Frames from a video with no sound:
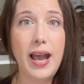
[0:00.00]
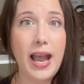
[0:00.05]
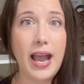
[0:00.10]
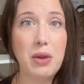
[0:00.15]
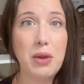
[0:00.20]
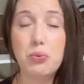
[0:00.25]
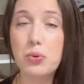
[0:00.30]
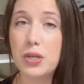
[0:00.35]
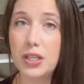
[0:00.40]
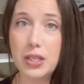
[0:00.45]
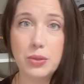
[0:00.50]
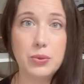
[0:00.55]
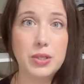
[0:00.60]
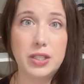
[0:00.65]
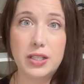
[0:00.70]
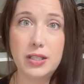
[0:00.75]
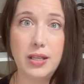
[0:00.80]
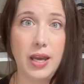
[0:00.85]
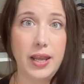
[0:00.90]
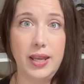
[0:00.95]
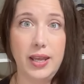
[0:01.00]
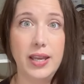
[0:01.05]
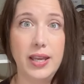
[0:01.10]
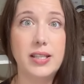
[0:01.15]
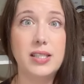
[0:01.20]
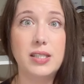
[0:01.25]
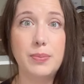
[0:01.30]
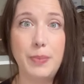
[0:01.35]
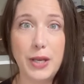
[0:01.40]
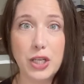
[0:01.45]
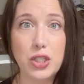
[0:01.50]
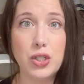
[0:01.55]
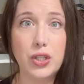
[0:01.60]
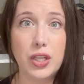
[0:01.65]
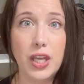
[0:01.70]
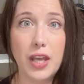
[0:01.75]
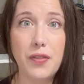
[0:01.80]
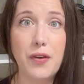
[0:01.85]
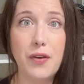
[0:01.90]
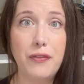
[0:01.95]
I really, really like it,
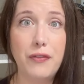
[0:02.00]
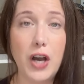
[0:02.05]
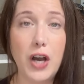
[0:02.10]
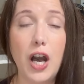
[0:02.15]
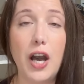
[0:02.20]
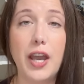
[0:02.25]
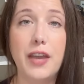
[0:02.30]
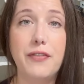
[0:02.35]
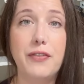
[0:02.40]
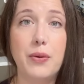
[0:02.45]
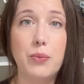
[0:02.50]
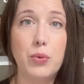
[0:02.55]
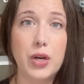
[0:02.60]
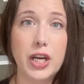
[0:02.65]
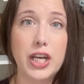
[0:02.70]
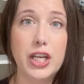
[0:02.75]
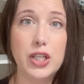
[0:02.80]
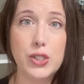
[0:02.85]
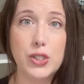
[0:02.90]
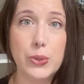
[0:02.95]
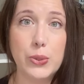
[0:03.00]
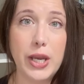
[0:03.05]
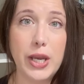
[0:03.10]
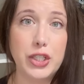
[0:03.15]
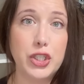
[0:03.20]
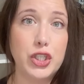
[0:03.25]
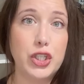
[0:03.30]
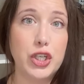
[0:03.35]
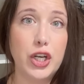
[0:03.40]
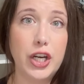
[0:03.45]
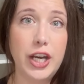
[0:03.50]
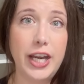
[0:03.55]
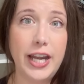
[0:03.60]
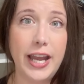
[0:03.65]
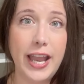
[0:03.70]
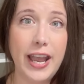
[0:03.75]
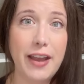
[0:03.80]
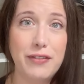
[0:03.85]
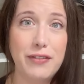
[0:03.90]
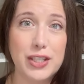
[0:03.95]
especially in the fall. If I'm wearing a sweatshirt and I
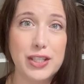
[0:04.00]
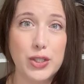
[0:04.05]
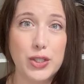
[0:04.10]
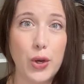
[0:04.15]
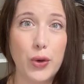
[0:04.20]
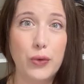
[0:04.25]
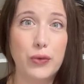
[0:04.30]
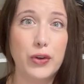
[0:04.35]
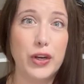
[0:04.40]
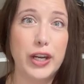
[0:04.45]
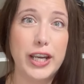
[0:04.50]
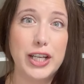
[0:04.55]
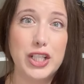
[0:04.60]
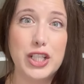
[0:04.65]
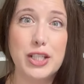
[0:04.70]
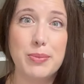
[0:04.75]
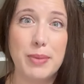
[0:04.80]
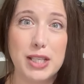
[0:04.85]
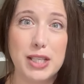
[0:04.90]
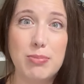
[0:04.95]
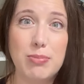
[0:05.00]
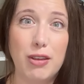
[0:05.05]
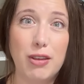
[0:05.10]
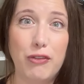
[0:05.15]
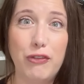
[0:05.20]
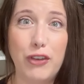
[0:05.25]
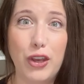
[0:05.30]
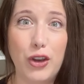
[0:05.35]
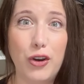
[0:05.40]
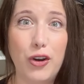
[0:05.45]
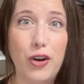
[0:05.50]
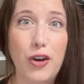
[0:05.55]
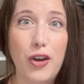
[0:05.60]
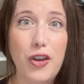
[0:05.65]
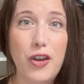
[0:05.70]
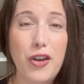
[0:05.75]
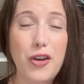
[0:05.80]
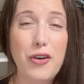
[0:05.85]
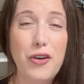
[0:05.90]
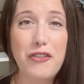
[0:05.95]
have this over, it just makes me feel
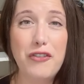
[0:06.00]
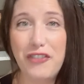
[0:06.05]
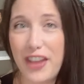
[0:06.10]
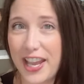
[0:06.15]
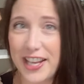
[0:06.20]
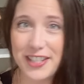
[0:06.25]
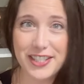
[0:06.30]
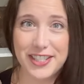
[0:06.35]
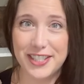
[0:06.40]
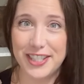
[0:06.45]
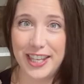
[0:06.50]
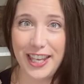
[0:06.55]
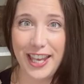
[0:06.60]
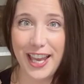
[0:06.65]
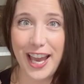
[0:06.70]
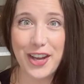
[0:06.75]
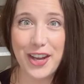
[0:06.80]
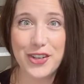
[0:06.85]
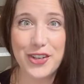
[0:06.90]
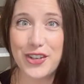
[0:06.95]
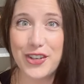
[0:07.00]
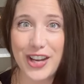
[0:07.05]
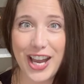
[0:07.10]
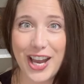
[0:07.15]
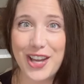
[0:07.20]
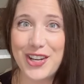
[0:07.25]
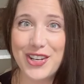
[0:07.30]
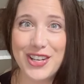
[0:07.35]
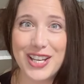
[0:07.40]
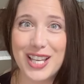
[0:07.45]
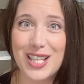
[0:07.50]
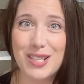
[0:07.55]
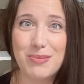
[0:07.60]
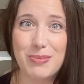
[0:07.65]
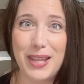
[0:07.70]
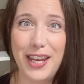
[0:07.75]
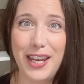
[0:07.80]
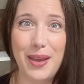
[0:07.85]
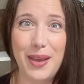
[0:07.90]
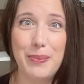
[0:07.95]
fancy. I don't know how to
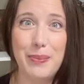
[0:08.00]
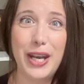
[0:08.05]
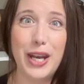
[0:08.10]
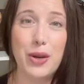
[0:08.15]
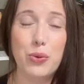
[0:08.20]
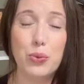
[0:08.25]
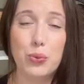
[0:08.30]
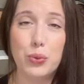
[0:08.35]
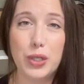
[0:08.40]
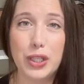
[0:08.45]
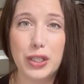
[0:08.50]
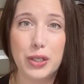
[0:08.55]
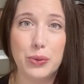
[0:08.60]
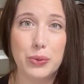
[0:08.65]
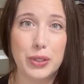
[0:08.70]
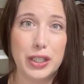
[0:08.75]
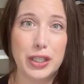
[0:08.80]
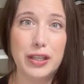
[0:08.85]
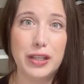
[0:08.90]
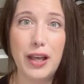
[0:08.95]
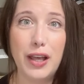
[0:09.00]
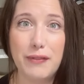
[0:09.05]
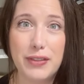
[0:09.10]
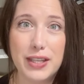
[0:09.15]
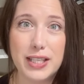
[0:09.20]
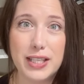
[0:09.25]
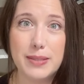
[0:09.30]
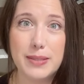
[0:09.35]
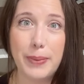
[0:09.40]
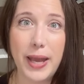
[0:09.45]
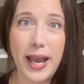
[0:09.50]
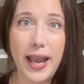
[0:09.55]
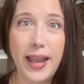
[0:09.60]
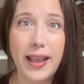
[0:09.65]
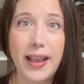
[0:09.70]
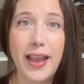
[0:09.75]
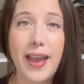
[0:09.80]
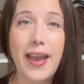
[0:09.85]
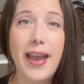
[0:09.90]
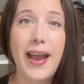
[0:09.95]
explain it, but I really, really love this
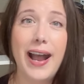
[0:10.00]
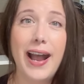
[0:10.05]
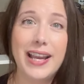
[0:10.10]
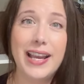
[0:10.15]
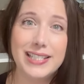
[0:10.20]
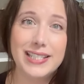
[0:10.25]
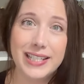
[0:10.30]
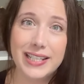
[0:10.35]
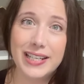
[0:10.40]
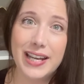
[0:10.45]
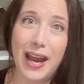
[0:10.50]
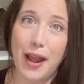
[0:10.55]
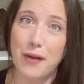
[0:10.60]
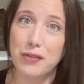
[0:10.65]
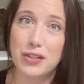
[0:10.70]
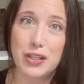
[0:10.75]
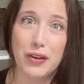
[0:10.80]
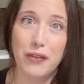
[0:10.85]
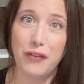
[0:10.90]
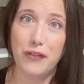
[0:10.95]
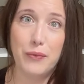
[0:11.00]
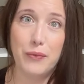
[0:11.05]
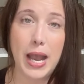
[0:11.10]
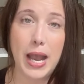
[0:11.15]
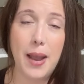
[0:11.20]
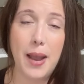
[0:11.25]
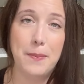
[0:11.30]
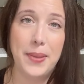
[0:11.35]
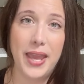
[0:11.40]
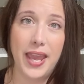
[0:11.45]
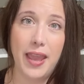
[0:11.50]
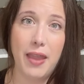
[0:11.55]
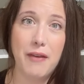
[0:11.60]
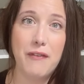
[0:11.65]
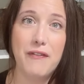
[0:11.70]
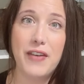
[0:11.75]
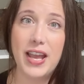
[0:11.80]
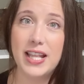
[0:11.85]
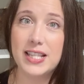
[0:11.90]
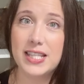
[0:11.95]
bag. I didn't have to pay
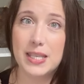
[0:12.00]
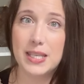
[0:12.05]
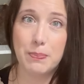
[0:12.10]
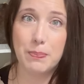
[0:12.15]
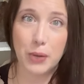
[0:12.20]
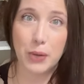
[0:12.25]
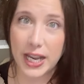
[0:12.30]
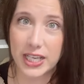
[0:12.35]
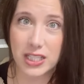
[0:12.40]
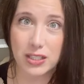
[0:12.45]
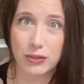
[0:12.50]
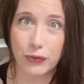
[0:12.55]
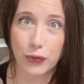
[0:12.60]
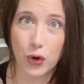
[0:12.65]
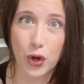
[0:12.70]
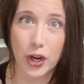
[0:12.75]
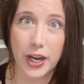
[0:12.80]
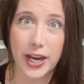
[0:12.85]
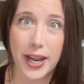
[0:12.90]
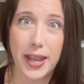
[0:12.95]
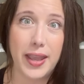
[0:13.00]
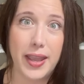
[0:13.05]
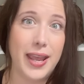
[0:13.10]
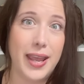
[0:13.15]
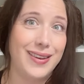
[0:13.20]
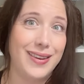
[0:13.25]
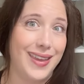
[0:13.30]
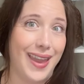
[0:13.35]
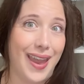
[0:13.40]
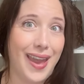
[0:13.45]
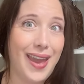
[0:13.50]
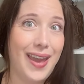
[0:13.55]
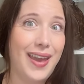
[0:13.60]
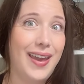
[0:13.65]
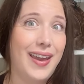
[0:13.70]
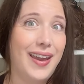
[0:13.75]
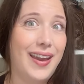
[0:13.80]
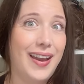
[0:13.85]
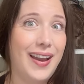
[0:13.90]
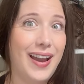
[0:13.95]
fancy price for it, and yet
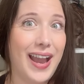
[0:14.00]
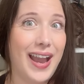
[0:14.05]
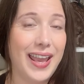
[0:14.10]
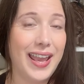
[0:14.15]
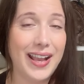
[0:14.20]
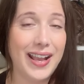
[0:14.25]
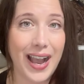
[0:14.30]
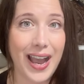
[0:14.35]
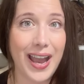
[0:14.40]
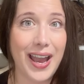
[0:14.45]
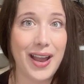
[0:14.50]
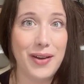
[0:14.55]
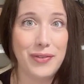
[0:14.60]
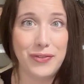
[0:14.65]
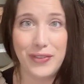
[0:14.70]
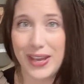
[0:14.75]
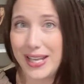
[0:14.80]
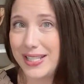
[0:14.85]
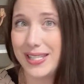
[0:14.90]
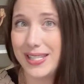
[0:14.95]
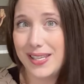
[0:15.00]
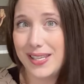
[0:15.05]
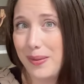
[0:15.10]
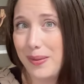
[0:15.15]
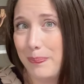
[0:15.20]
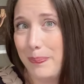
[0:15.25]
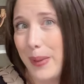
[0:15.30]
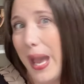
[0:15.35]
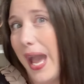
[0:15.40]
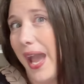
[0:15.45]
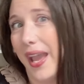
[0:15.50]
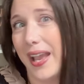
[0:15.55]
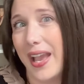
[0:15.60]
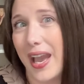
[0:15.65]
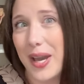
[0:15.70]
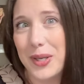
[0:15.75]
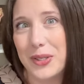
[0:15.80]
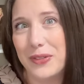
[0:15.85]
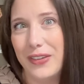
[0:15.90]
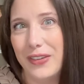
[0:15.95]
I got a fancy bag
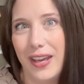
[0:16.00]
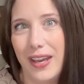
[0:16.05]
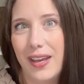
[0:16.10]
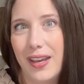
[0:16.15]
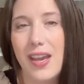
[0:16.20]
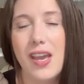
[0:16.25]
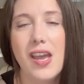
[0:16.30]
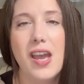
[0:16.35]
out of it.